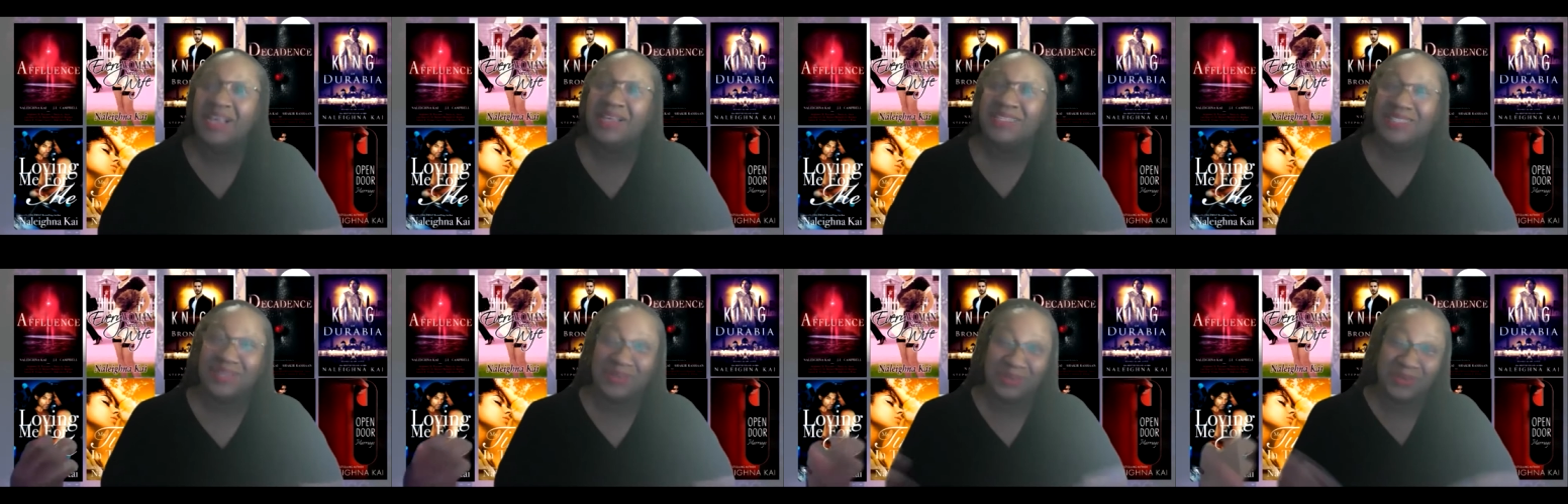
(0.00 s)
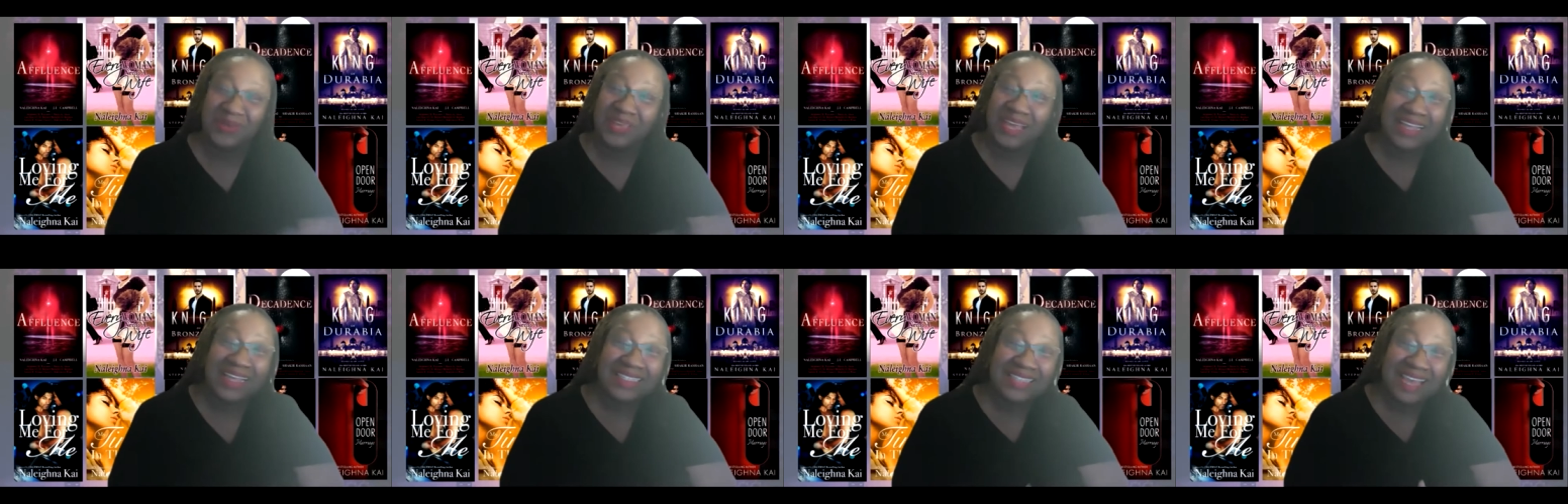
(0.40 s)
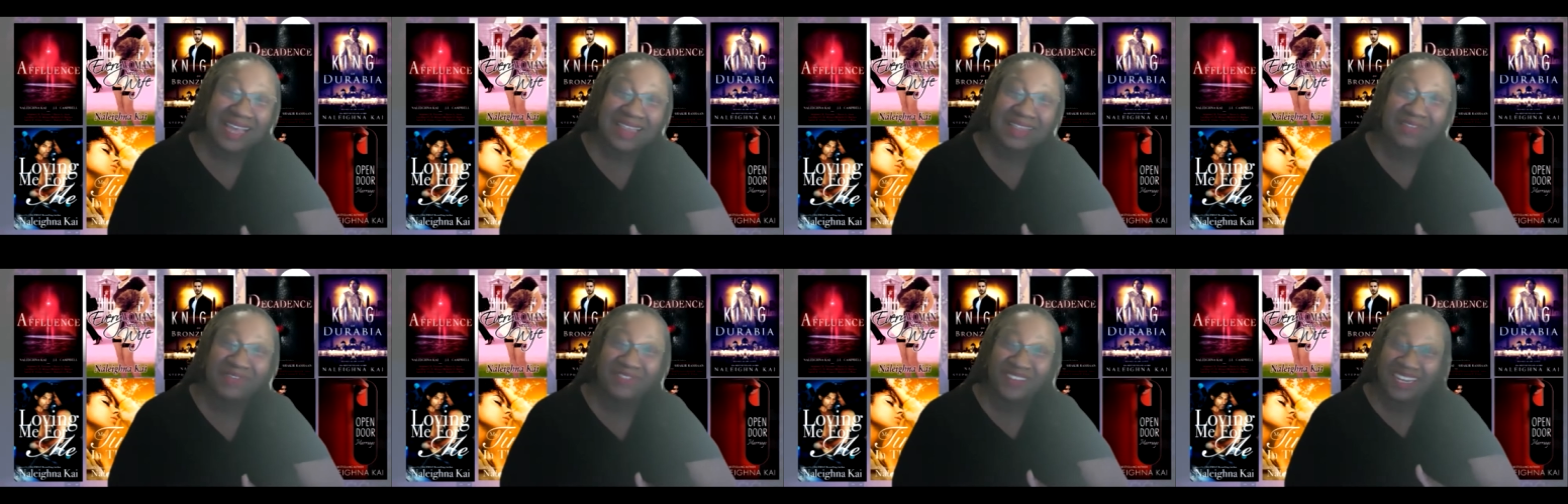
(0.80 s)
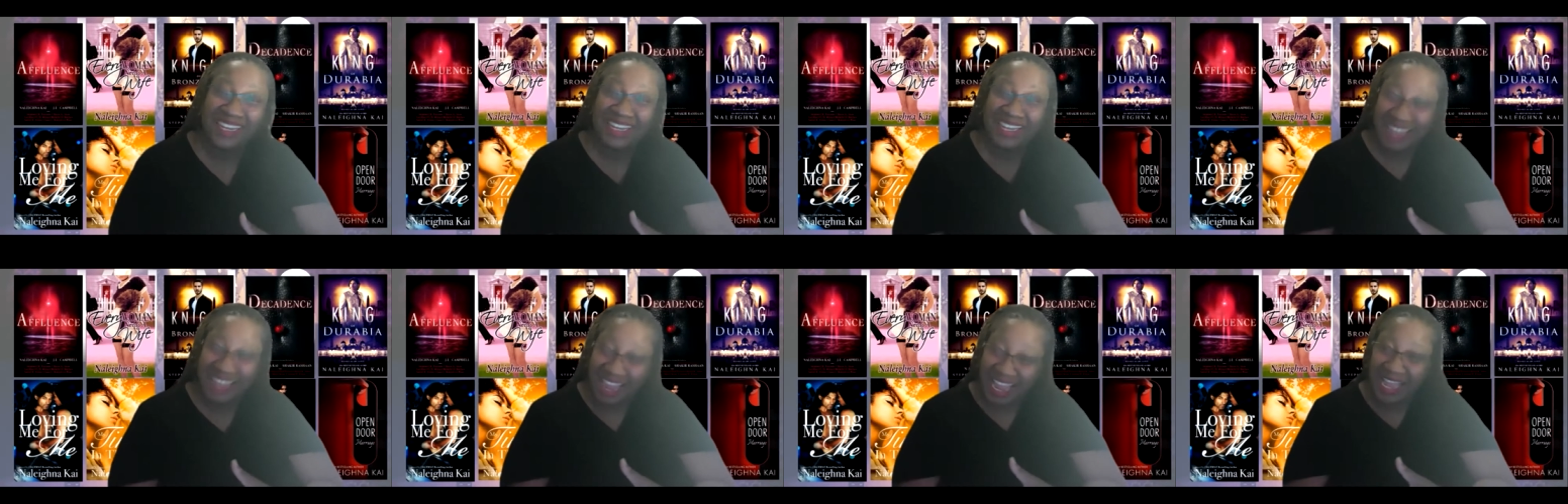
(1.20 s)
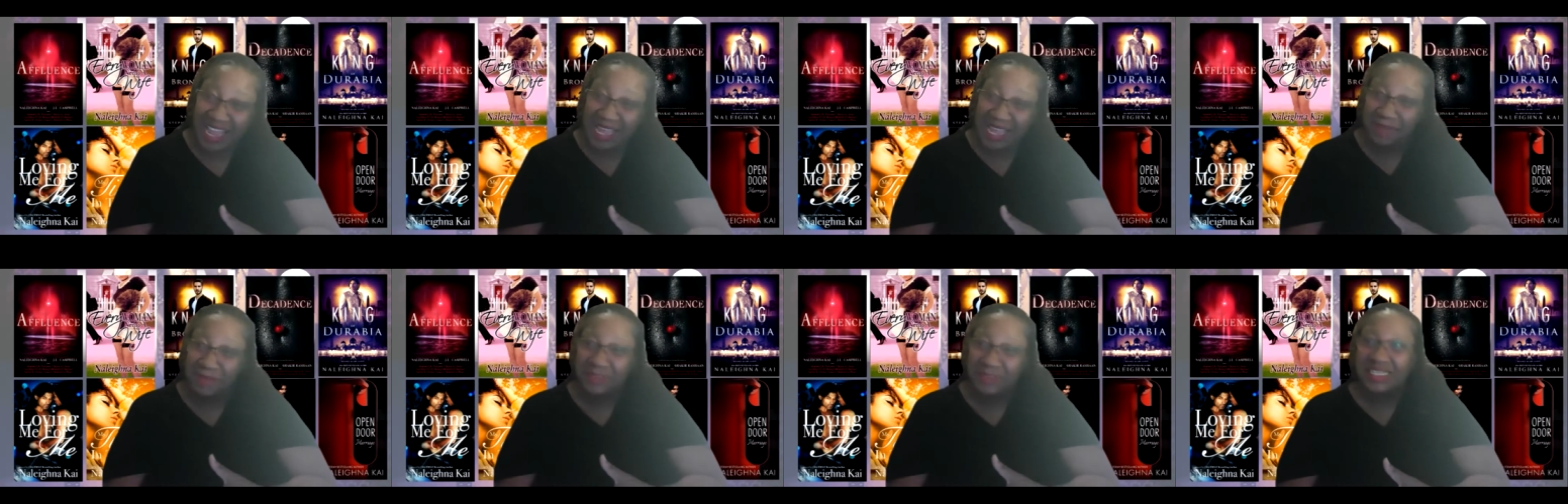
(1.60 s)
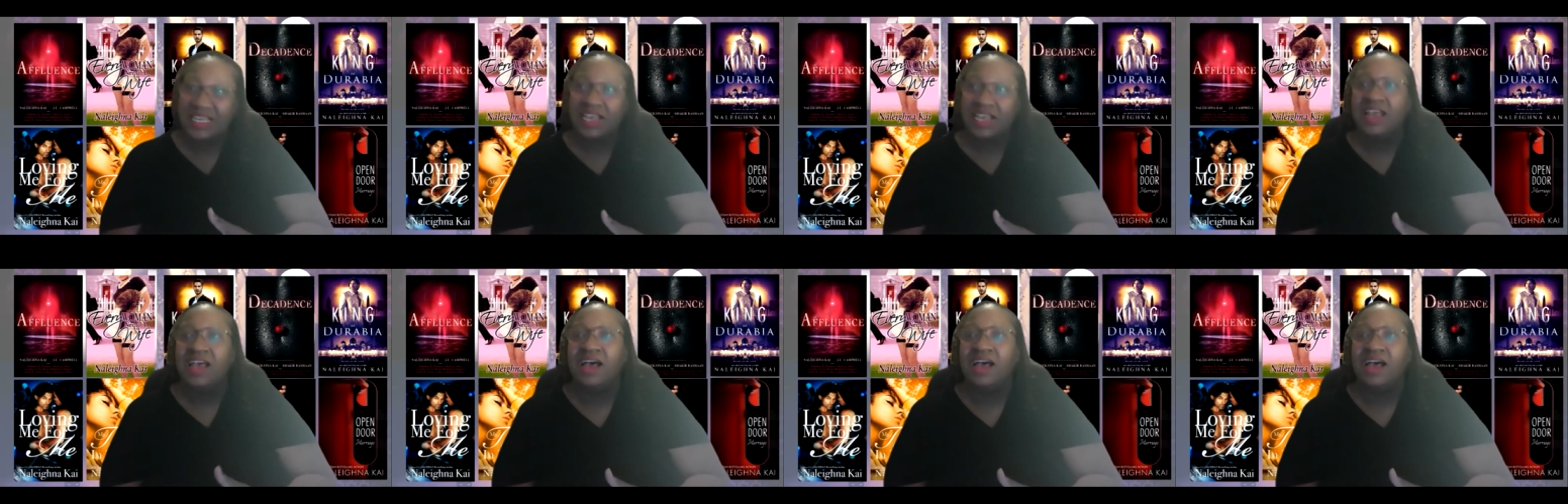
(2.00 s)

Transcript: So you guys got the fun in games.